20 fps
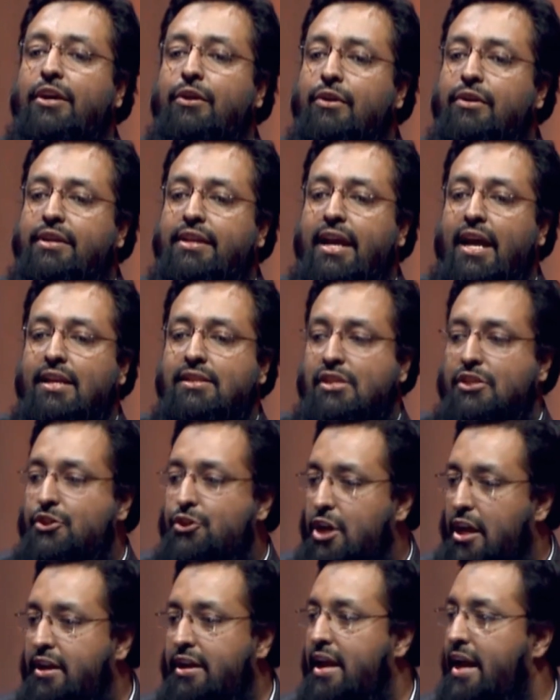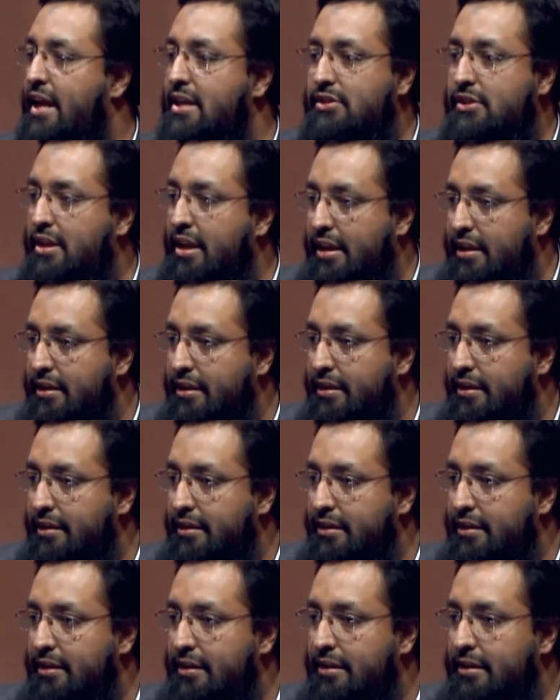good deeds is Jannah, isn't it?
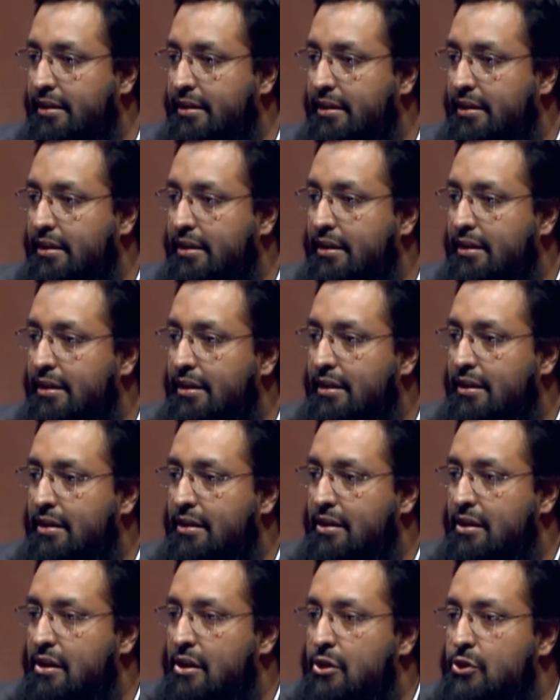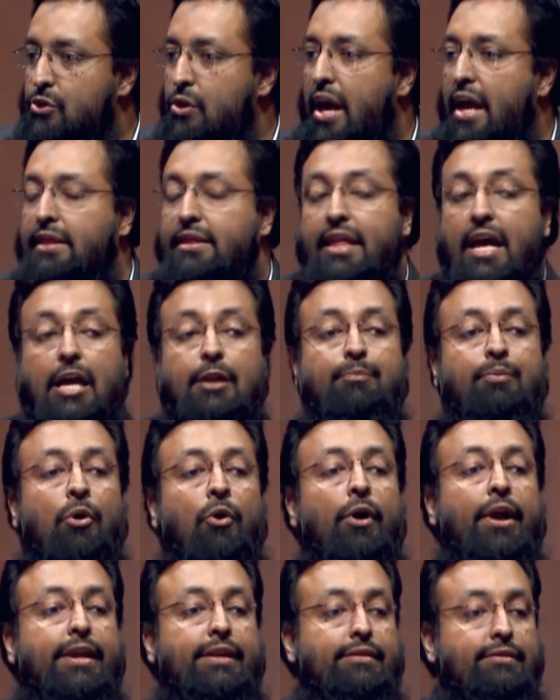So at that
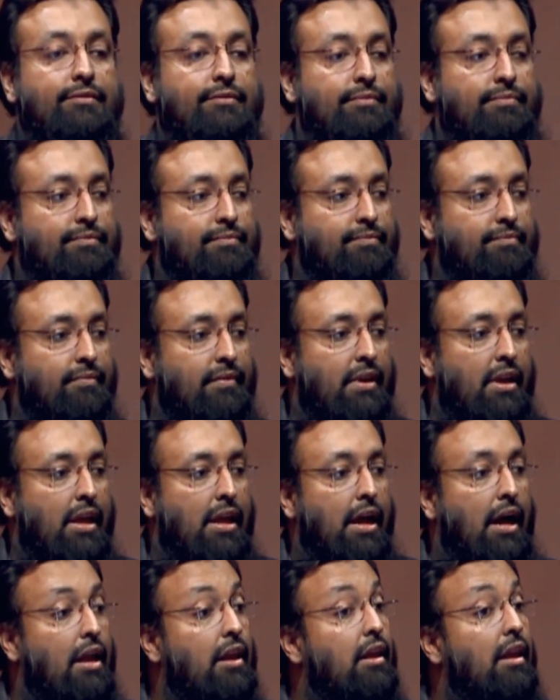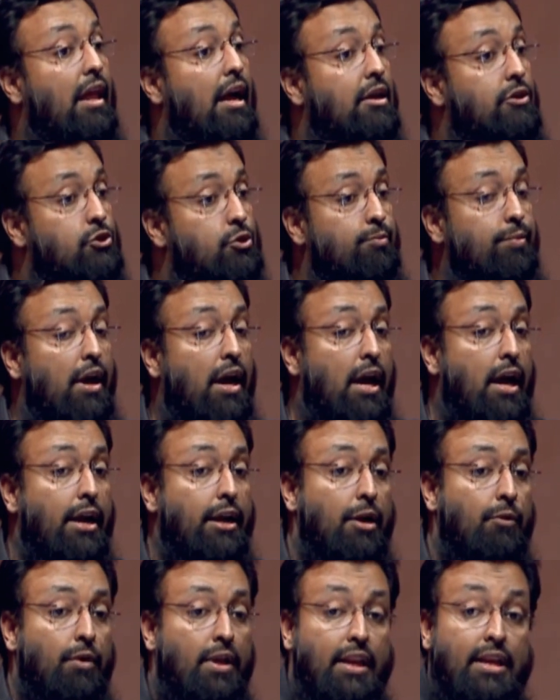point, Allah
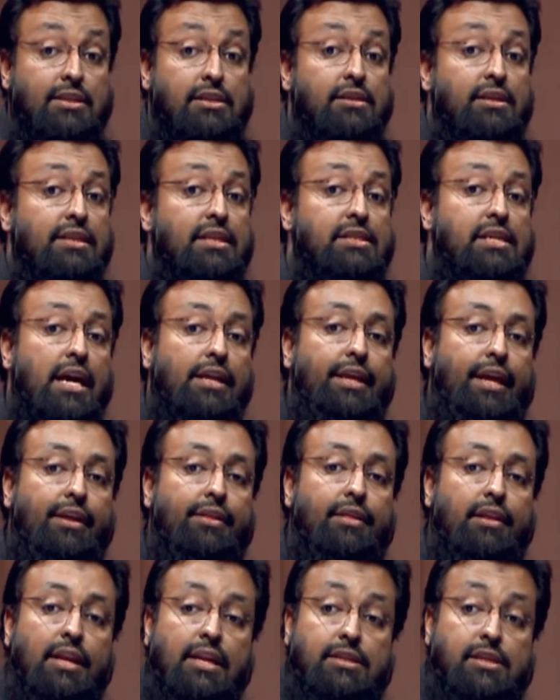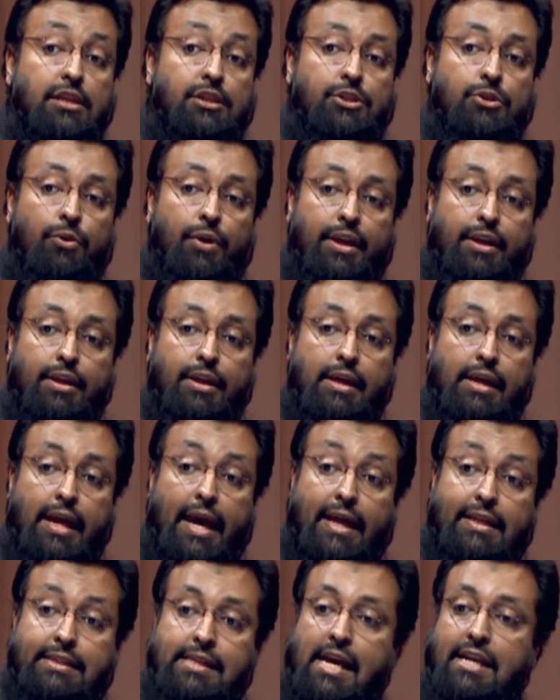subhanahu wa listen to this hadith, listen to it
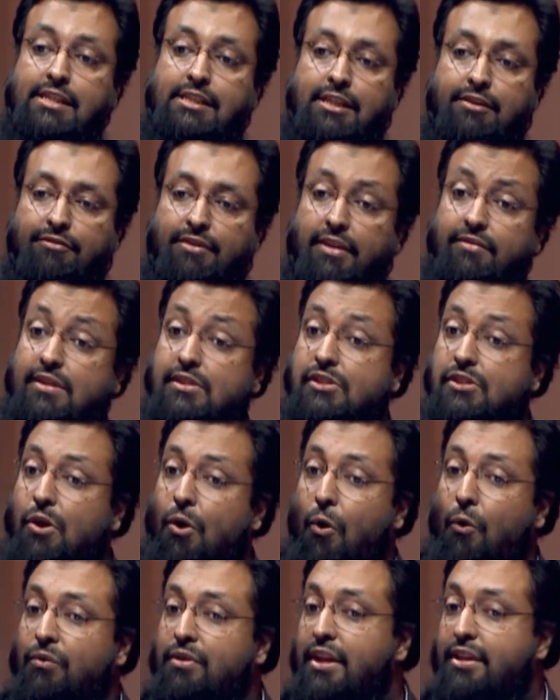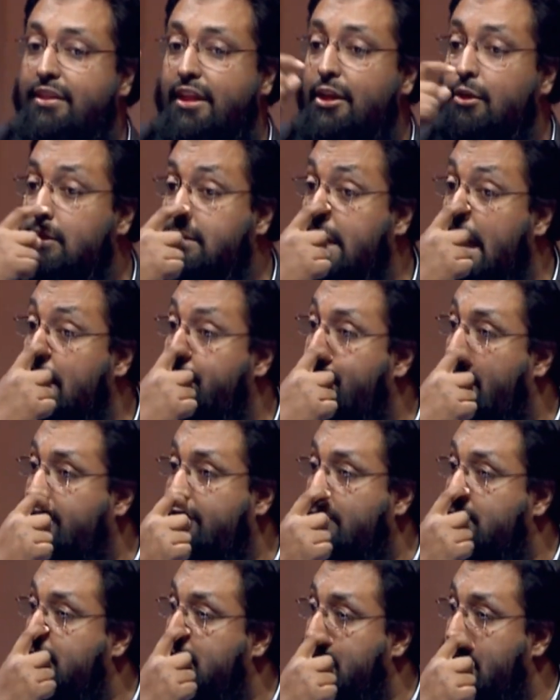attentively. This is the only thing you take back
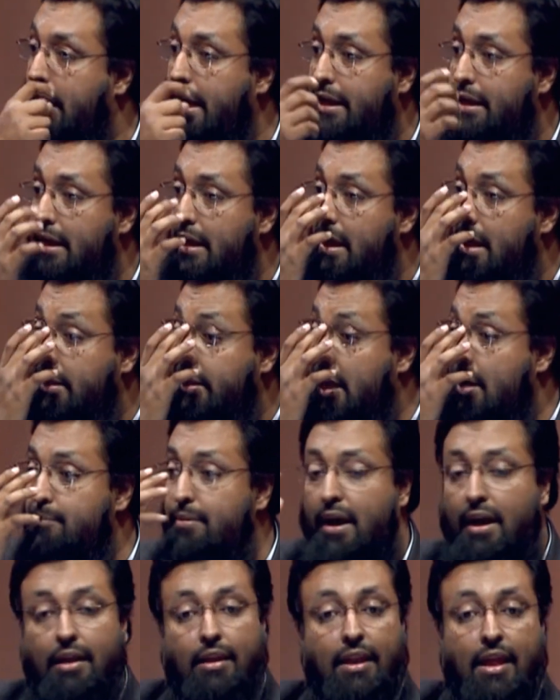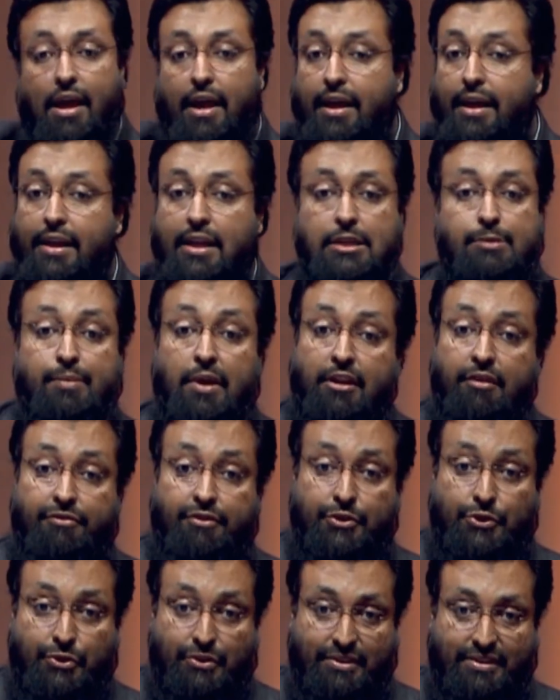from today. Then by Allah it is
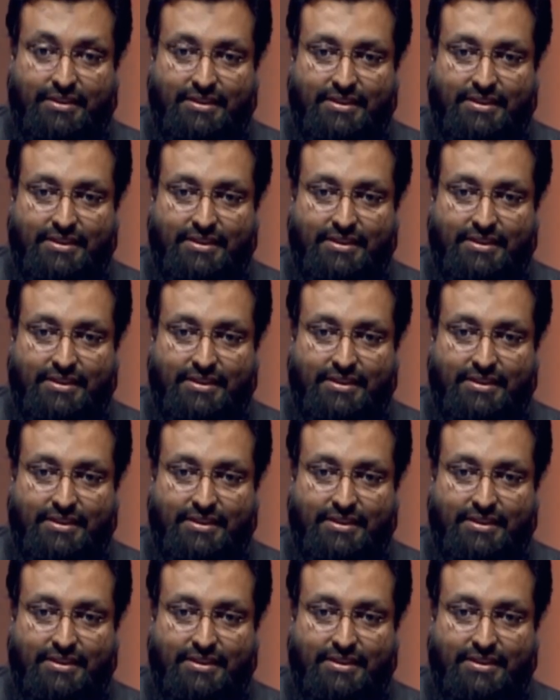beneficial.